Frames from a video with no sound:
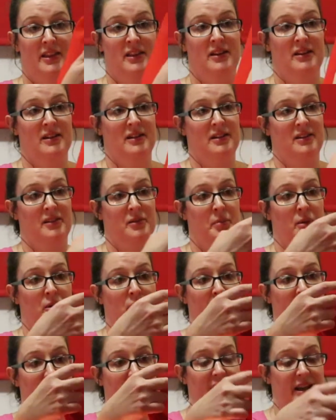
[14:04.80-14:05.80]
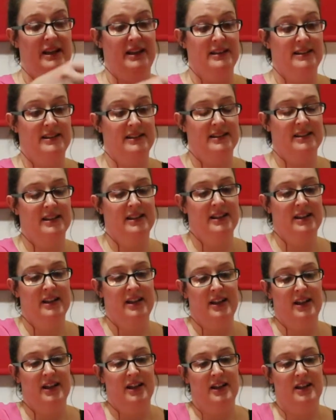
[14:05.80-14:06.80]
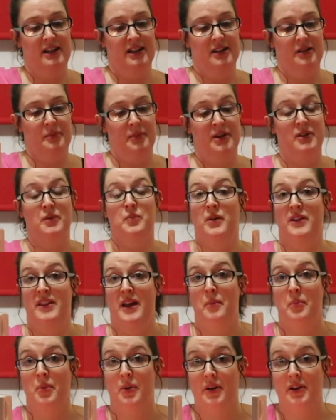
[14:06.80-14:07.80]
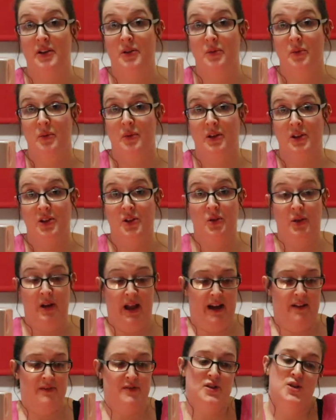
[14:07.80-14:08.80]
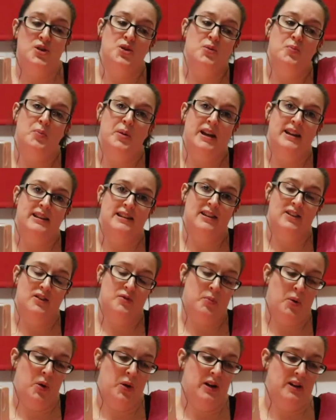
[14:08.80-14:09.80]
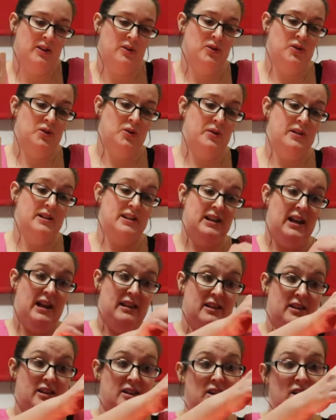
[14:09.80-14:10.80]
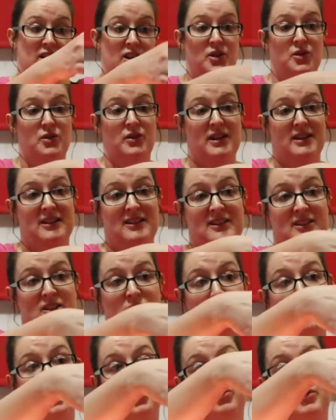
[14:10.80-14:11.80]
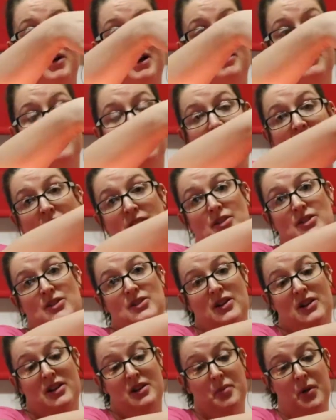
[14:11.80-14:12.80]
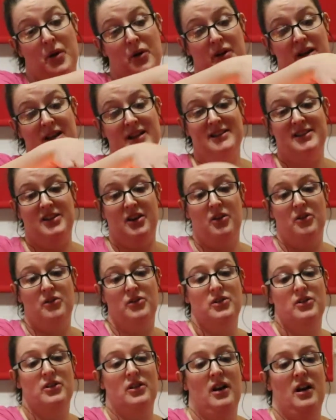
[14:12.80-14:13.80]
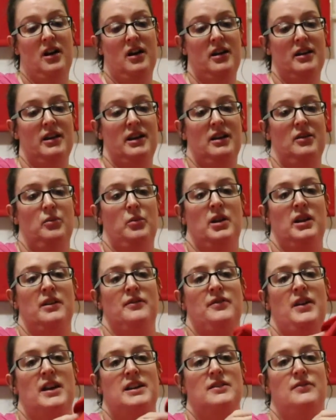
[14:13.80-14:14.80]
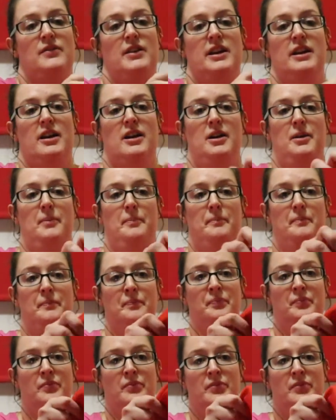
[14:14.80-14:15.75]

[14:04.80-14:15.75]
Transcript: the pocket is, because by that point you'll have 2 pieces of pocket that you're sewing together, you then sew around the outside of the pocket. So it will effectively come,